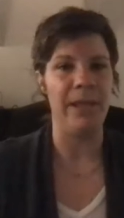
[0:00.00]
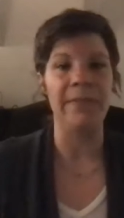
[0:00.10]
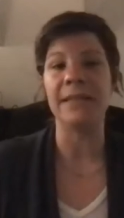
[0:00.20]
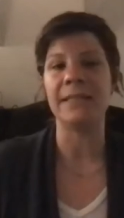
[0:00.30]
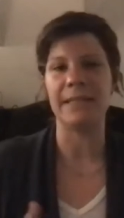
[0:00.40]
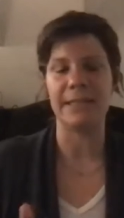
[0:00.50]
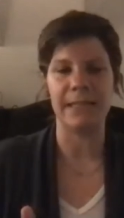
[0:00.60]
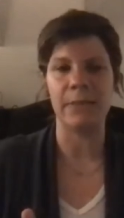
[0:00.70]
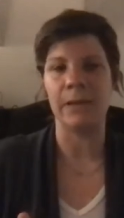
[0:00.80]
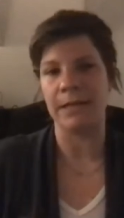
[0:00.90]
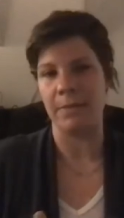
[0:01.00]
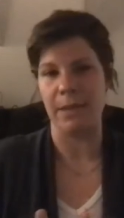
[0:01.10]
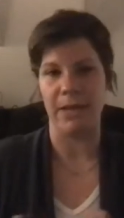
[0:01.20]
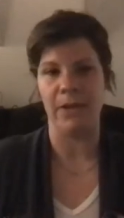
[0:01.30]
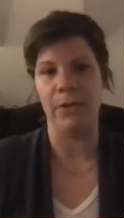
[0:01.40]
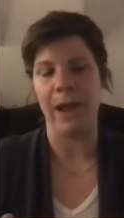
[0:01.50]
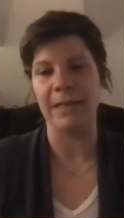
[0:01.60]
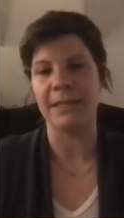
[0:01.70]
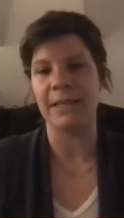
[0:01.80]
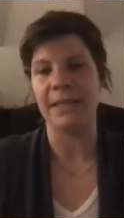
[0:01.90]
and they see seaweed on the menu,
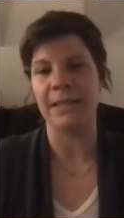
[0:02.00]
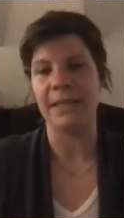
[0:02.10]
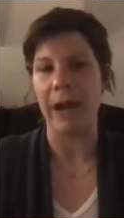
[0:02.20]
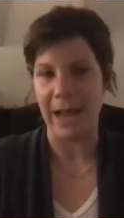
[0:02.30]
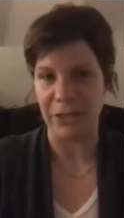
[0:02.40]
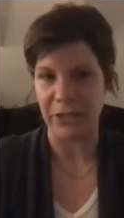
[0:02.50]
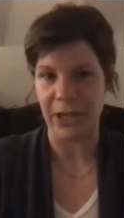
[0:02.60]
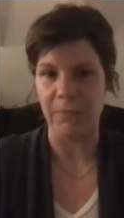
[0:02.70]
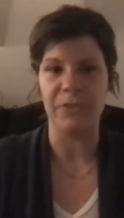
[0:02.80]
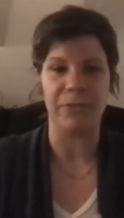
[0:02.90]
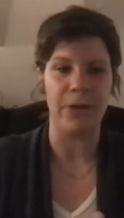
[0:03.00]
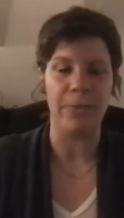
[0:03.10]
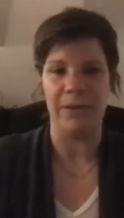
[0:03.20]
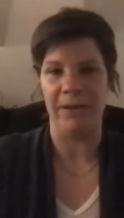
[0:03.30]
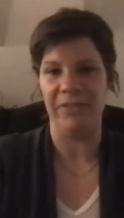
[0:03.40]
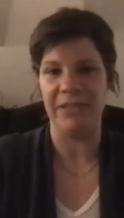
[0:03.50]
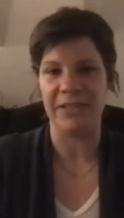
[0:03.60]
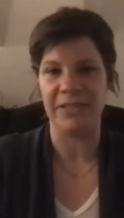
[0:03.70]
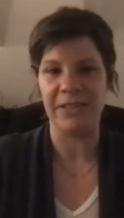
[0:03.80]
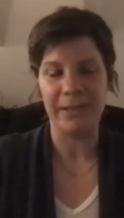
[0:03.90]
asking where it actually comes from and if
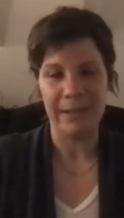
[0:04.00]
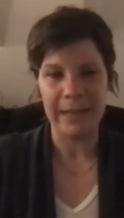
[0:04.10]
it's